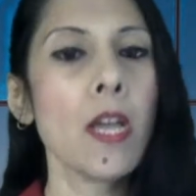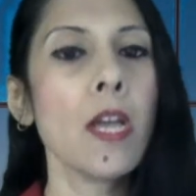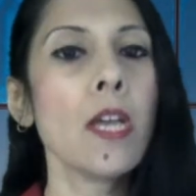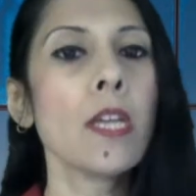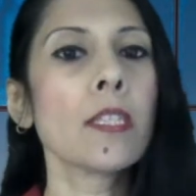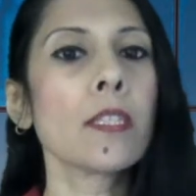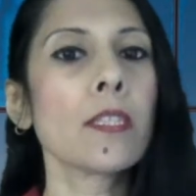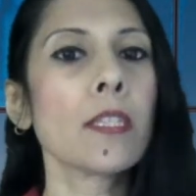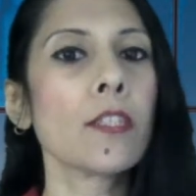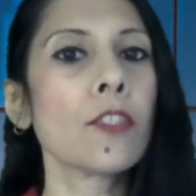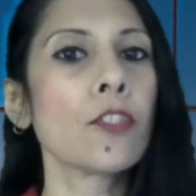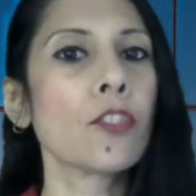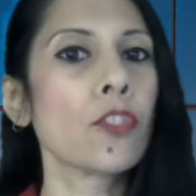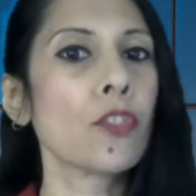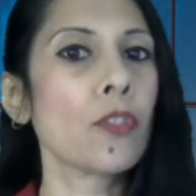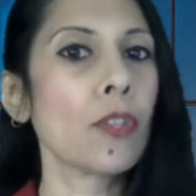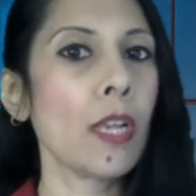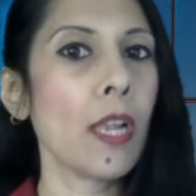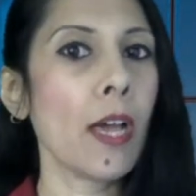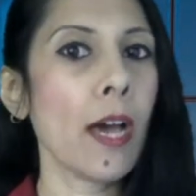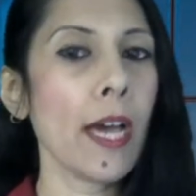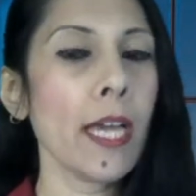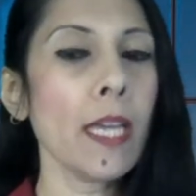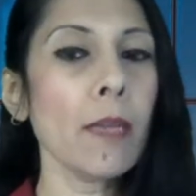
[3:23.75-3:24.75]
Since
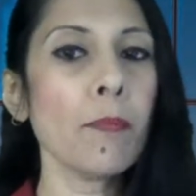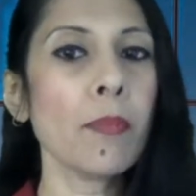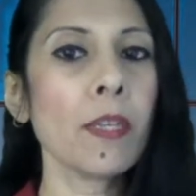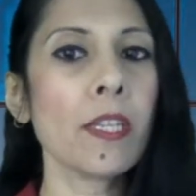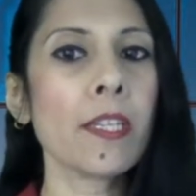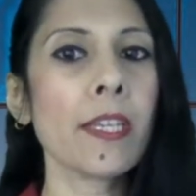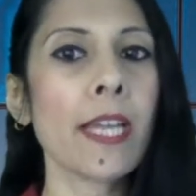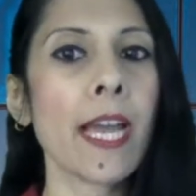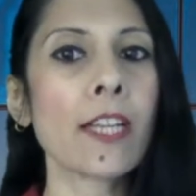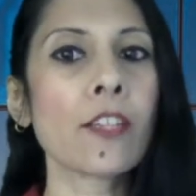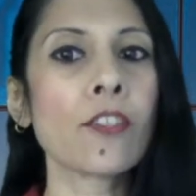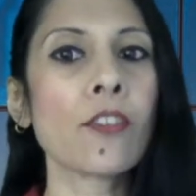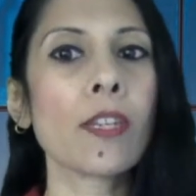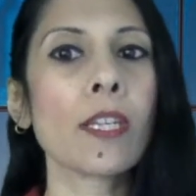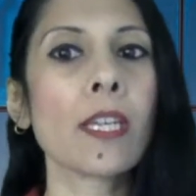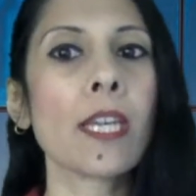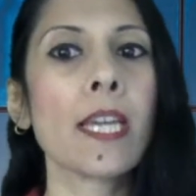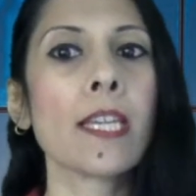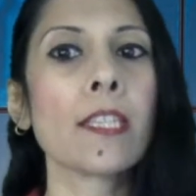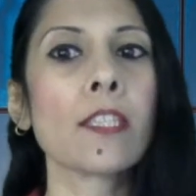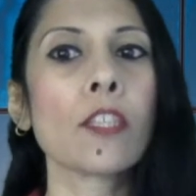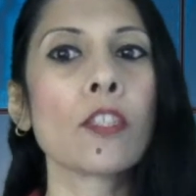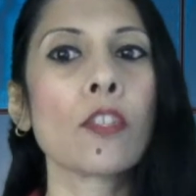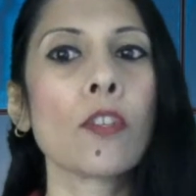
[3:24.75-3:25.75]
July, pediatric
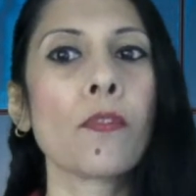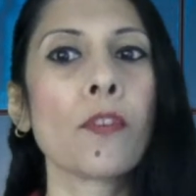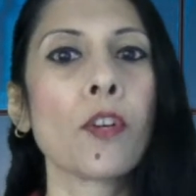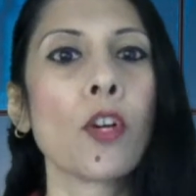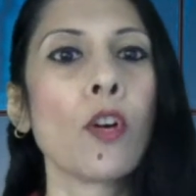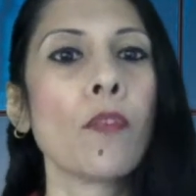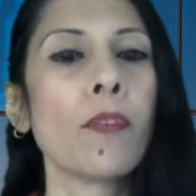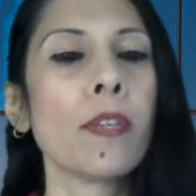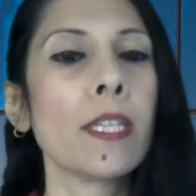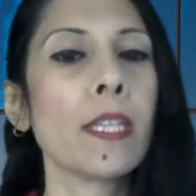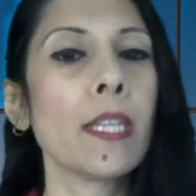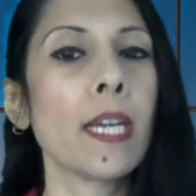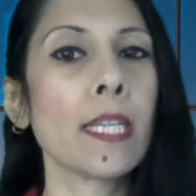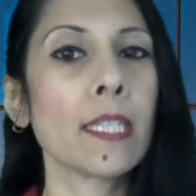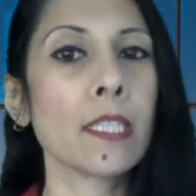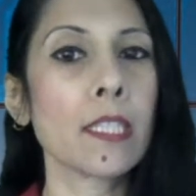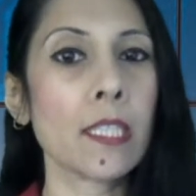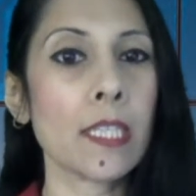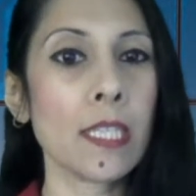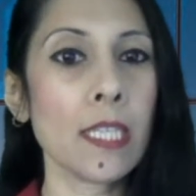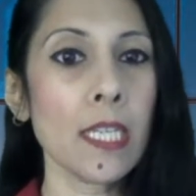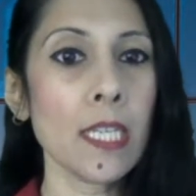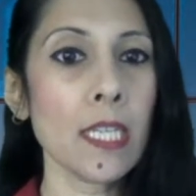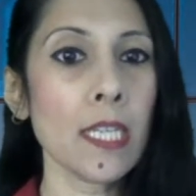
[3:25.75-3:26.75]
cases of
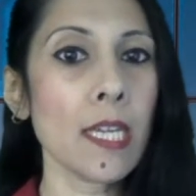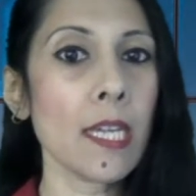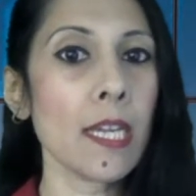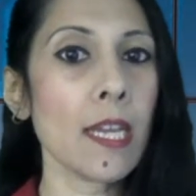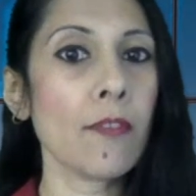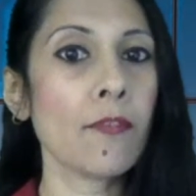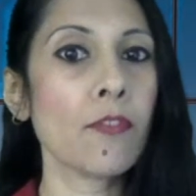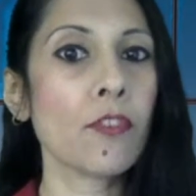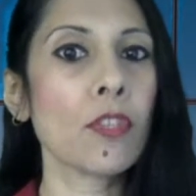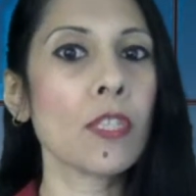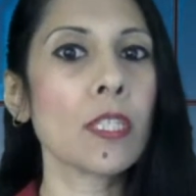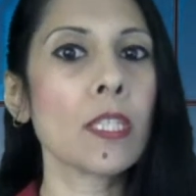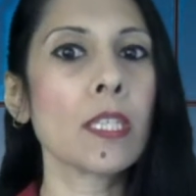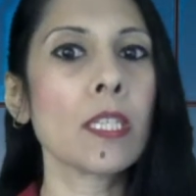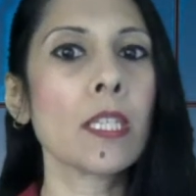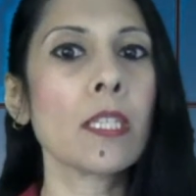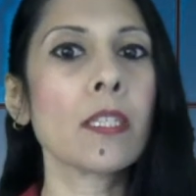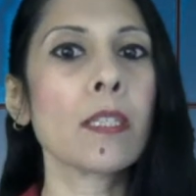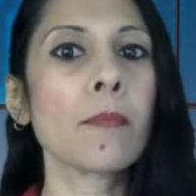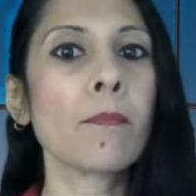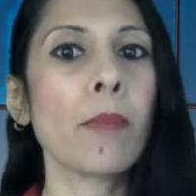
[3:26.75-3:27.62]
COVID-19 have risen